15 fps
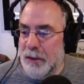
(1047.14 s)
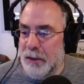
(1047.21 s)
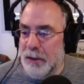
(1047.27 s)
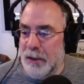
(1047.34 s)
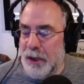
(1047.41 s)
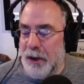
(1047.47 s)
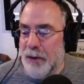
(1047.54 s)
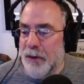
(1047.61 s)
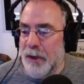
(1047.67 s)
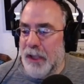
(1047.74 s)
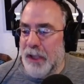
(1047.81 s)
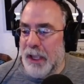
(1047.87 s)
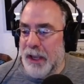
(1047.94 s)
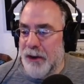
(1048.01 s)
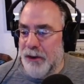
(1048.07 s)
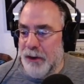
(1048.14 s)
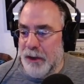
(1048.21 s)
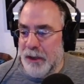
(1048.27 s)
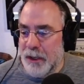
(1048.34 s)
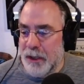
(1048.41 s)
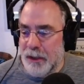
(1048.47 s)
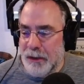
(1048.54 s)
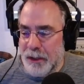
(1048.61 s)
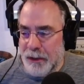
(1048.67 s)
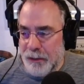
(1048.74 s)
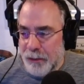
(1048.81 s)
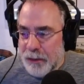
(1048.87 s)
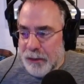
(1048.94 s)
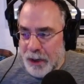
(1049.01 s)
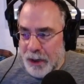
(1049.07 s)
and
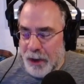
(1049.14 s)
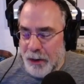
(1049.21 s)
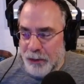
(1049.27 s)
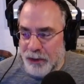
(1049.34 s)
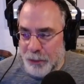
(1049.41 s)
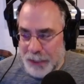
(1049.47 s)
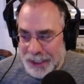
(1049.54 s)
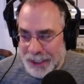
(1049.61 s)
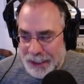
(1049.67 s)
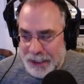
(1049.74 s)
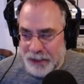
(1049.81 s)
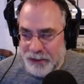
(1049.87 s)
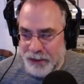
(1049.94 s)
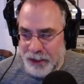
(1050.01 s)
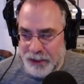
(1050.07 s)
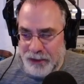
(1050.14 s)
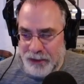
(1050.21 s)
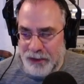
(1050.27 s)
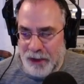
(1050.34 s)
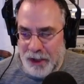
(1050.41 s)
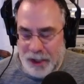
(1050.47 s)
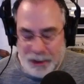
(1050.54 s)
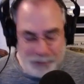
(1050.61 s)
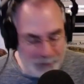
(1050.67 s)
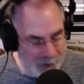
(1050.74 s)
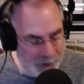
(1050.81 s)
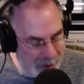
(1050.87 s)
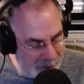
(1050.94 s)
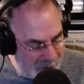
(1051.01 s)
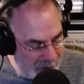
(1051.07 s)
to me, it's that's
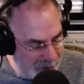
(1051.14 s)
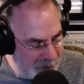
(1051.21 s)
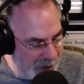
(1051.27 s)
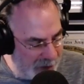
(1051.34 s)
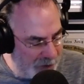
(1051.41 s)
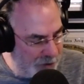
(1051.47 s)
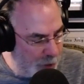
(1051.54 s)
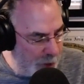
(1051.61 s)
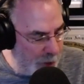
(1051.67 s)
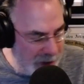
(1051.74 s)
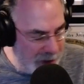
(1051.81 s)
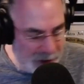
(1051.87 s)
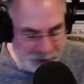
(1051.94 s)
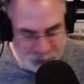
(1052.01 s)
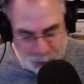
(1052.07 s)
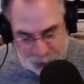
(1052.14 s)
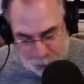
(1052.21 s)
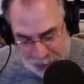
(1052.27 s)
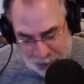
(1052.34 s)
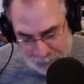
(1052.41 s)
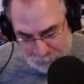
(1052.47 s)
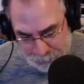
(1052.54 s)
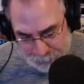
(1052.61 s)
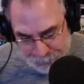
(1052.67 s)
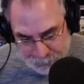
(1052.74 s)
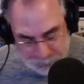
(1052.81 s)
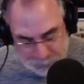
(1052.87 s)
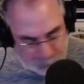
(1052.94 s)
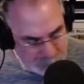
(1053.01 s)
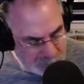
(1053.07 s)
the way it is. So anyway,
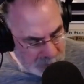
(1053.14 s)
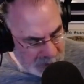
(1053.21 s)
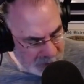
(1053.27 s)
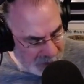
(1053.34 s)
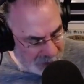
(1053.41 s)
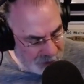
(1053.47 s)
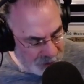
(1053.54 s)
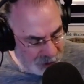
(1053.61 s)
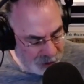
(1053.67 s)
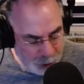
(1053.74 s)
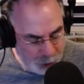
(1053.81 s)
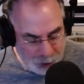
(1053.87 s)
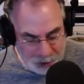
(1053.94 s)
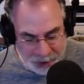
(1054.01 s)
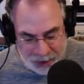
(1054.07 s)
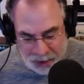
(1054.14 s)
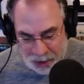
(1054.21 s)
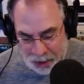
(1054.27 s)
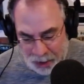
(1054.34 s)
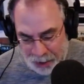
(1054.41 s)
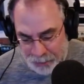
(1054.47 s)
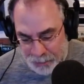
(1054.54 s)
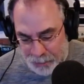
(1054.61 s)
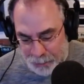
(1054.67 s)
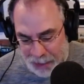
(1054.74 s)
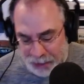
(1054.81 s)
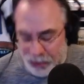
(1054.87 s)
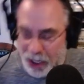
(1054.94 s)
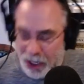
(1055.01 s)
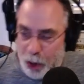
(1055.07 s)
that's a story on
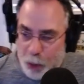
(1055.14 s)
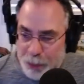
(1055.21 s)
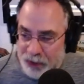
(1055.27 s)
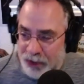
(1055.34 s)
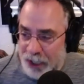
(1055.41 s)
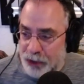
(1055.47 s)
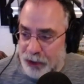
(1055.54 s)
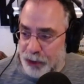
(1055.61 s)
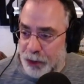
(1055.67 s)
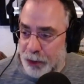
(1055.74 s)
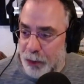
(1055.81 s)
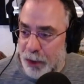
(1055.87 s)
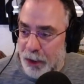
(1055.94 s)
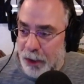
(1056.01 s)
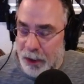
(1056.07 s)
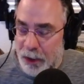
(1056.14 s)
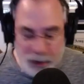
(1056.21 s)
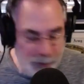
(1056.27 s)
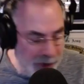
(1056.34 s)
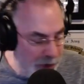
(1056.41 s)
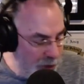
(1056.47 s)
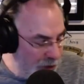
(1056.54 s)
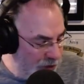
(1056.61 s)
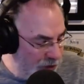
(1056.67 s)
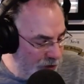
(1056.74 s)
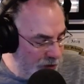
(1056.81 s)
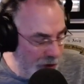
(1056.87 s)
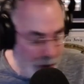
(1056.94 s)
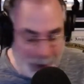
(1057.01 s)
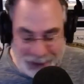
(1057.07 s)
Michael. I hope it's not true
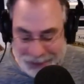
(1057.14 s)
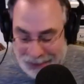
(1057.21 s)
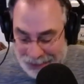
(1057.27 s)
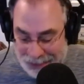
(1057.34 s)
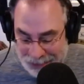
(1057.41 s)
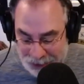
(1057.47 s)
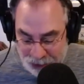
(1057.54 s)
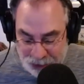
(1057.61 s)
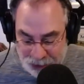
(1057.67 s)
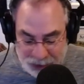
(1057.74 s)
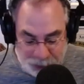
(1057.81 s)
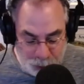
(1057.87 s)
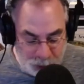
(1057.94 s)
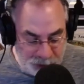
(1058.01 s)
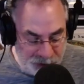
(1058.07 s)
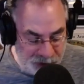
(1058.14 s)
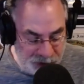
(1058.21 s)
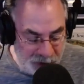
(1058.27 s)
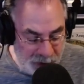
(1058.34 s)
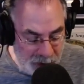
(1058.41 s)
because, I did hear he was,